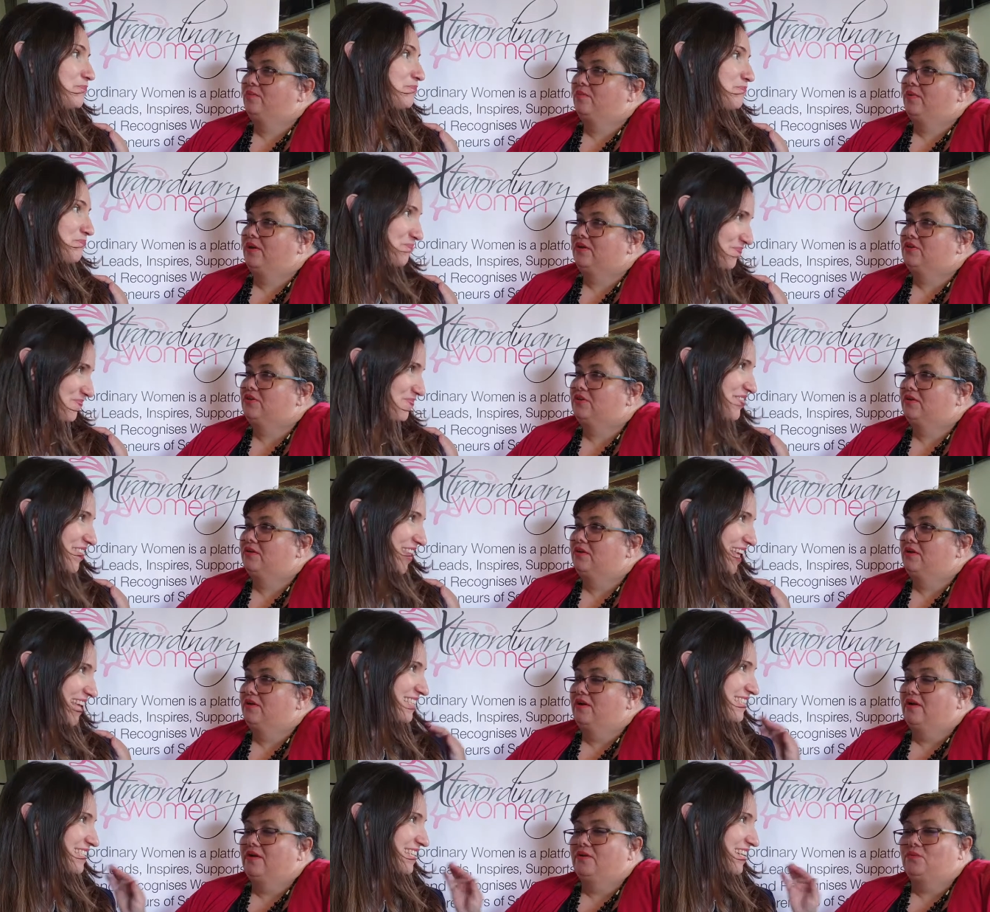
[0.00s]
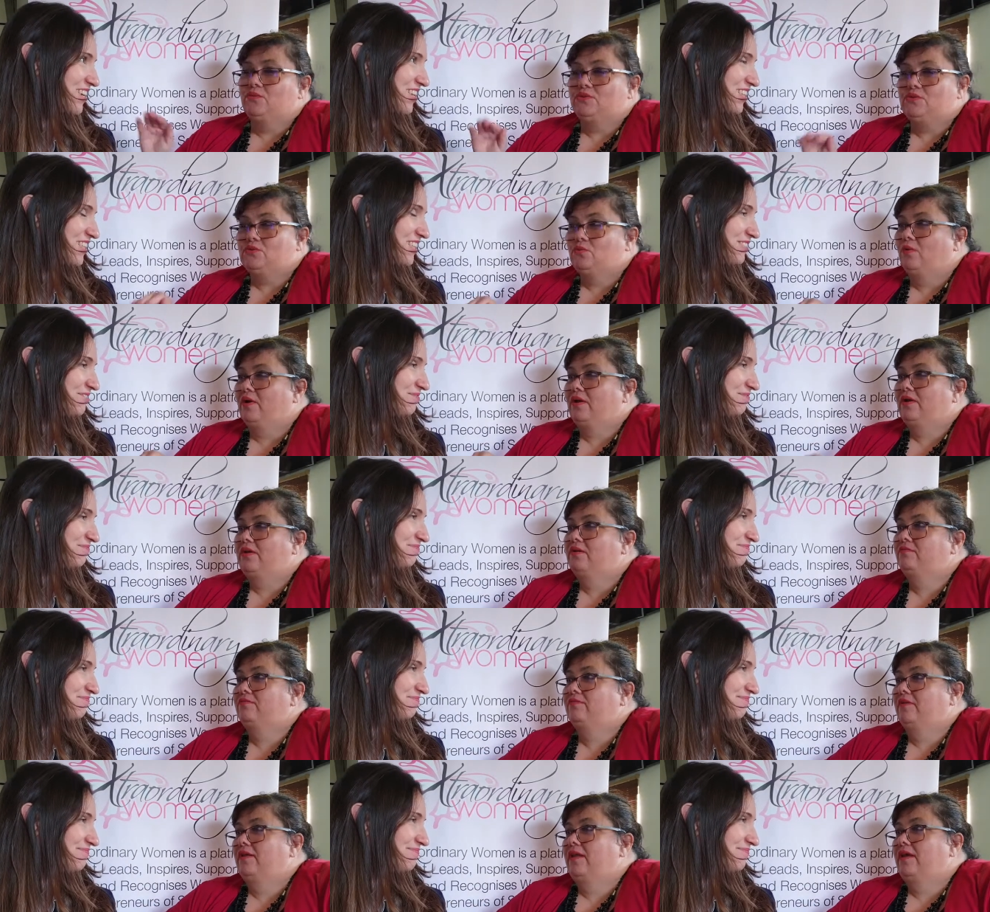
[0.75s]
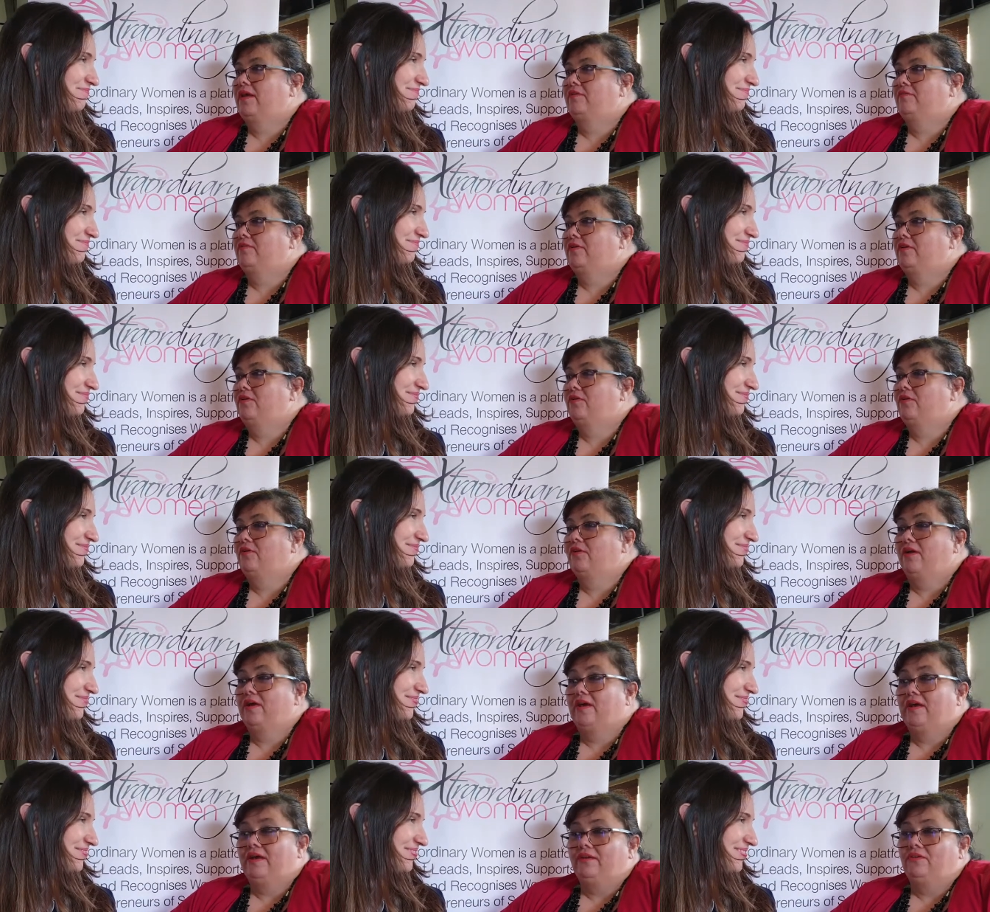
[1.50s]
Speaker 1: much. Thanks a lot. It was wonderful having
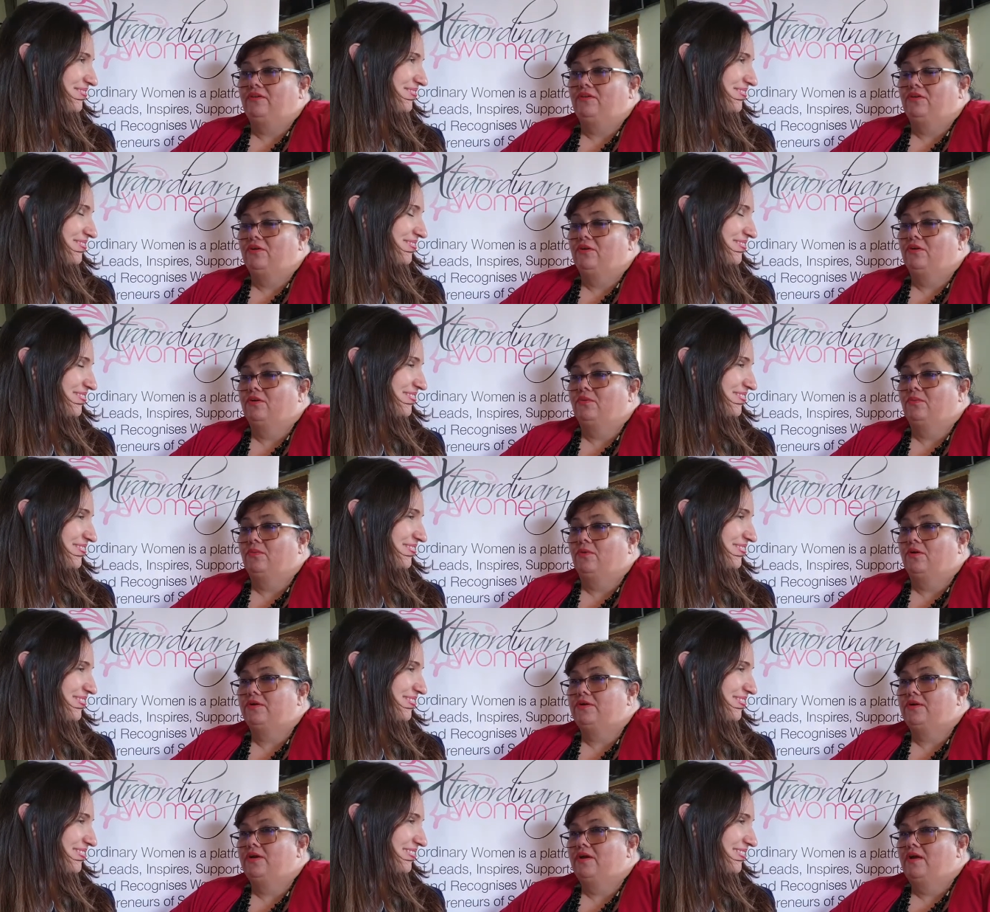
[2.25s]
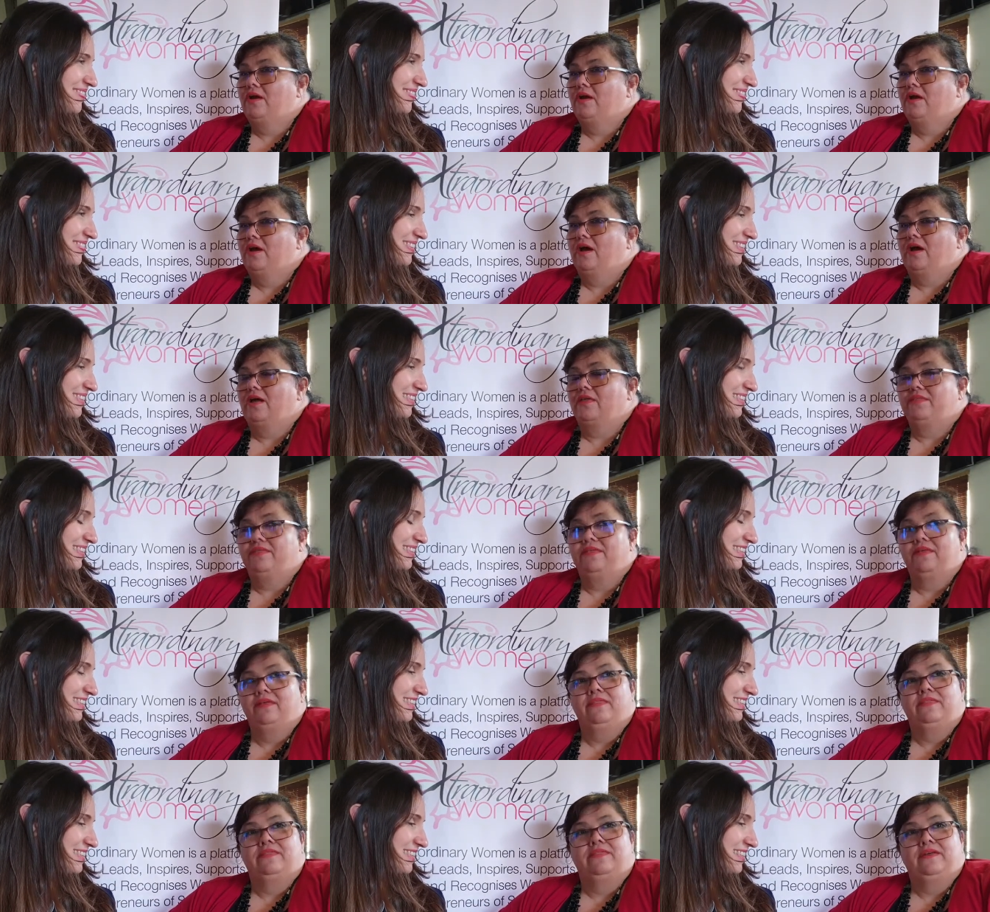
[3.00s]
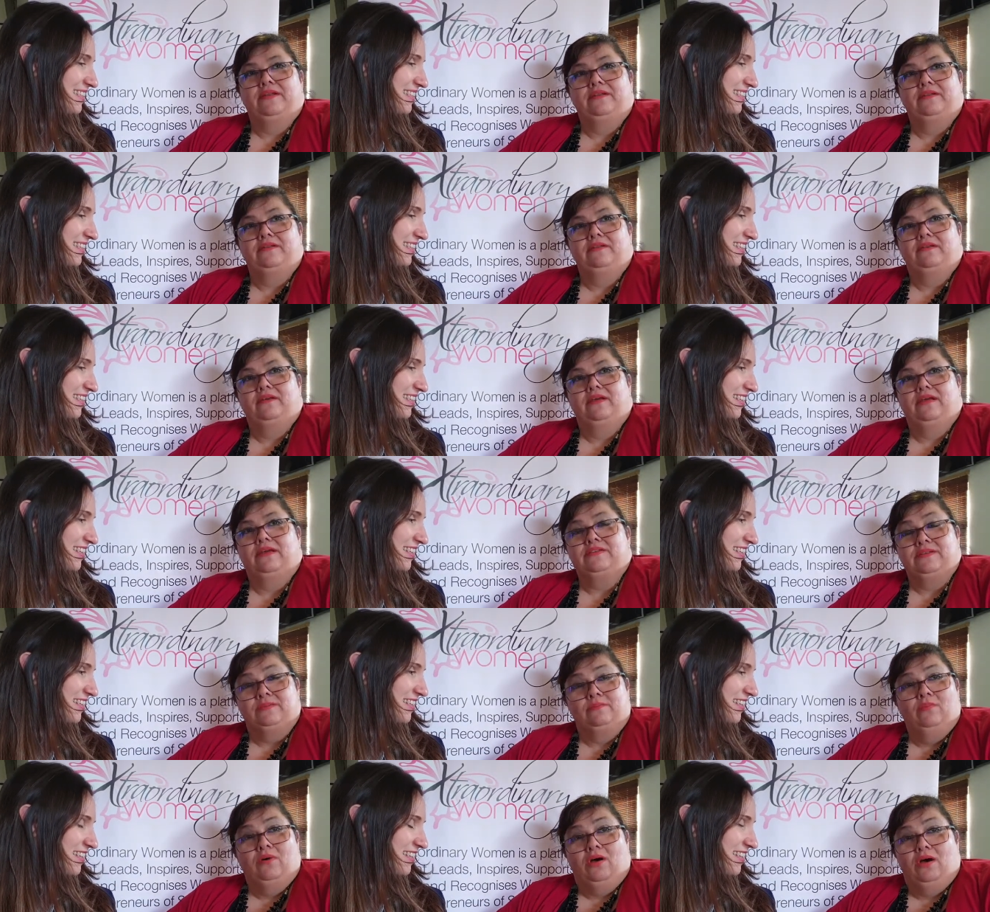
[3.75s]
you. And you know what? I think that
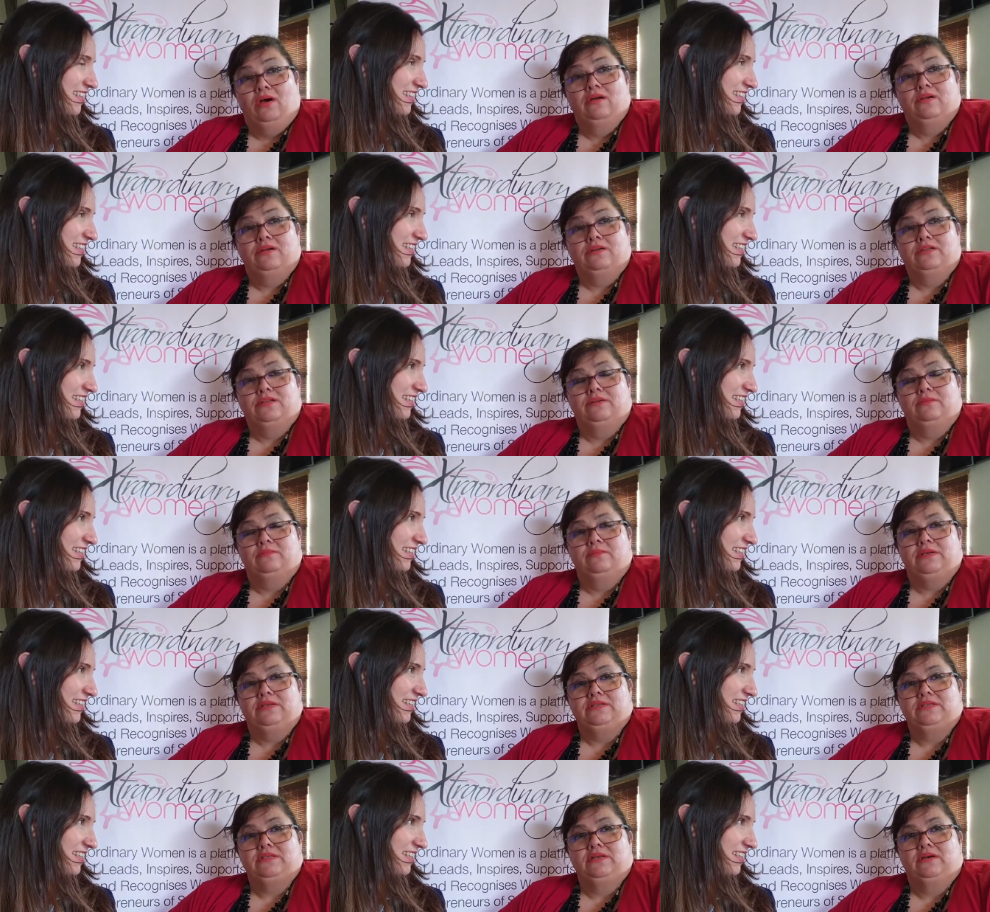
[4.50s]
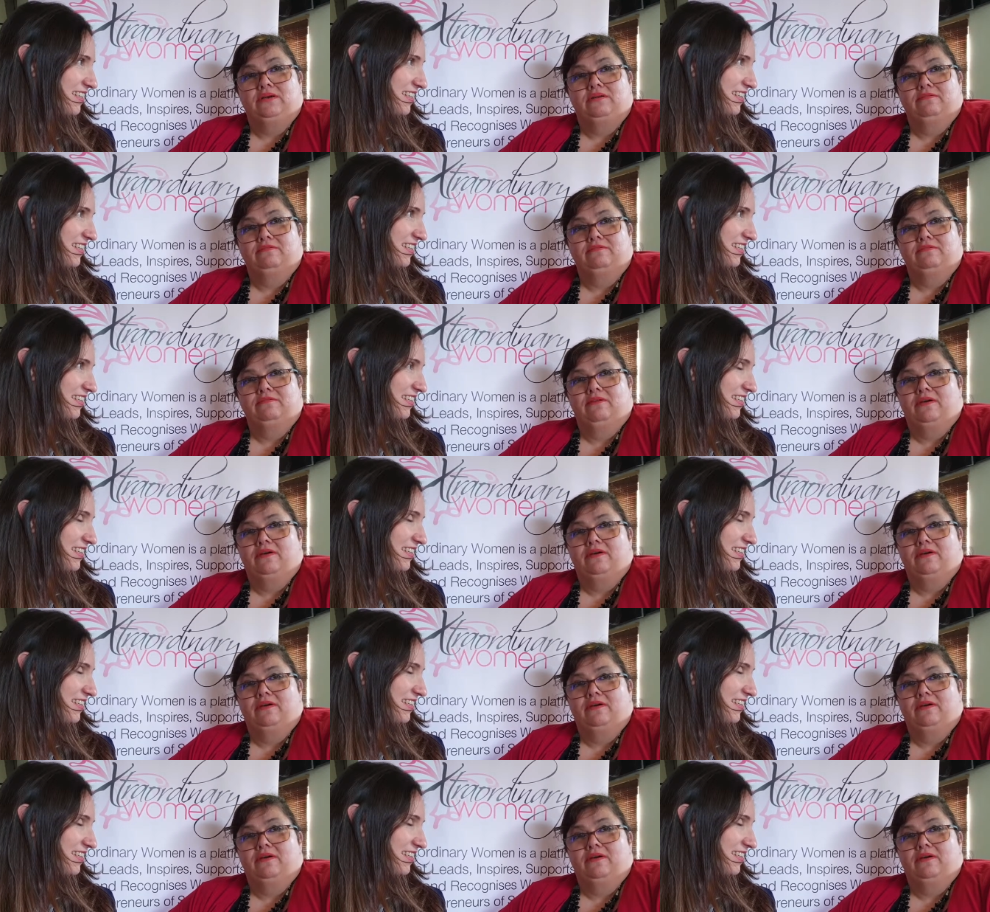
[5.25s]
as a marketer myself,